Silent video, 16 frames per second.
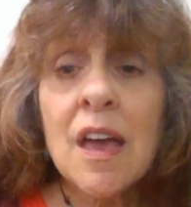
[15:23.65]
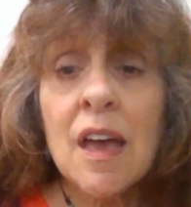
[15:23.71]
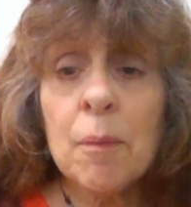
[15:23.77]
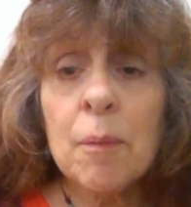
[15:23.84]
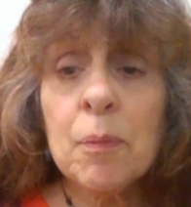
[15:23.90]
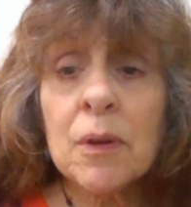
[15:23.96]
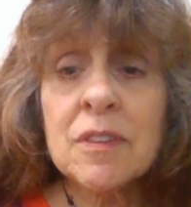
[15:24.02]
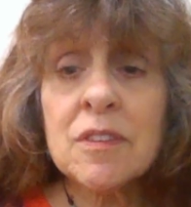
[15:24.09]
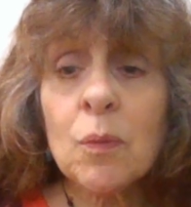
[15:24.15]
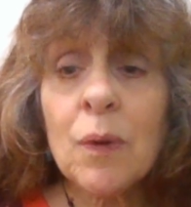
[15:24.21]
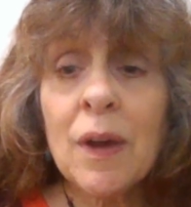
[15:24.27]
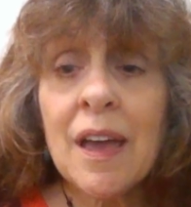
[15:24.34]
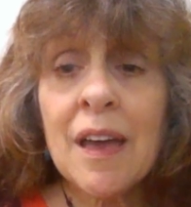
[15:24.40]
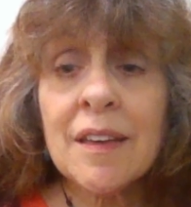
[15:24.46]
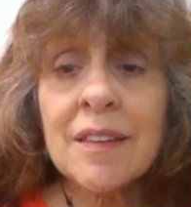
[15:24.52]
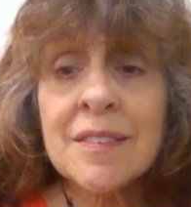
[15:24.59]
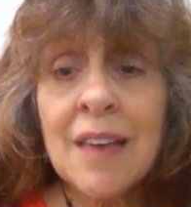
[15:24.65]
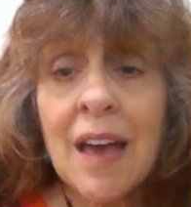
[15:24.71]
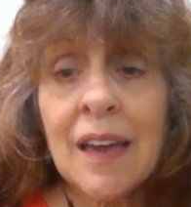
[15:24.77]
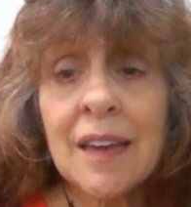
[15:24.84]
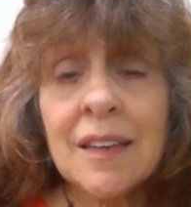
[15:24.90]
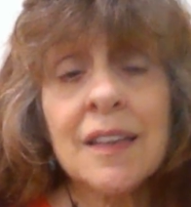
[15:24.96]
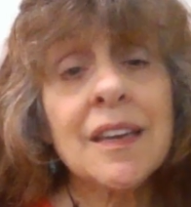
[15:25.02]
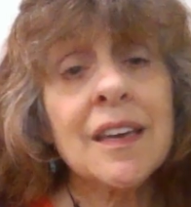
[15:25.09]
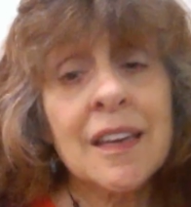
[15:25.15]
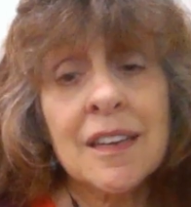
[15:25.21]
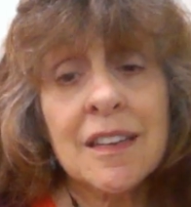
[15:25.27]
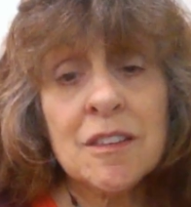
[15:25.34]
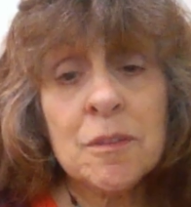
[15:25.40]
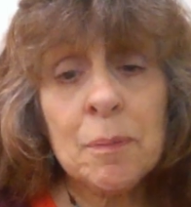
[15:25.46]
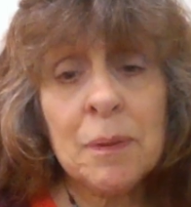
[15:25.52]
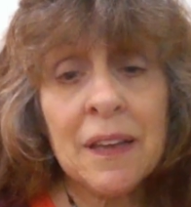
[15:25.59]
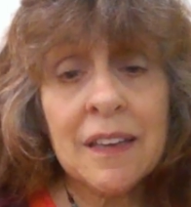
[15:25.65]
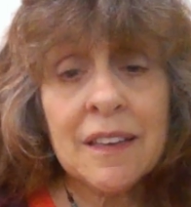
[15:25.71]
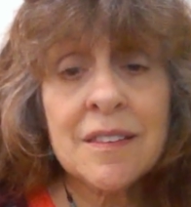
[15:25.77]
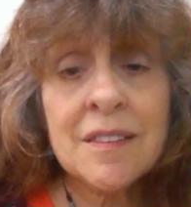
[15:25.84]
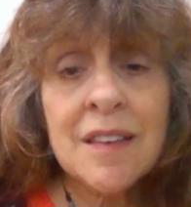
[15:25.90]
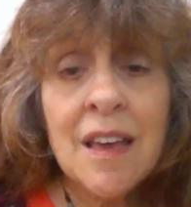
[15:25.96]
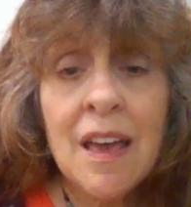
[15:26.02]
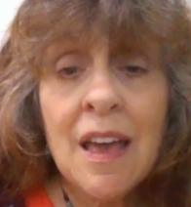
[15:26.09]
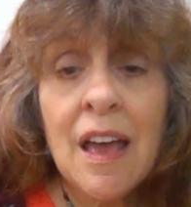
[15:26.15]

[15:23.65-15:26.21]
it puts away anxiety in its place.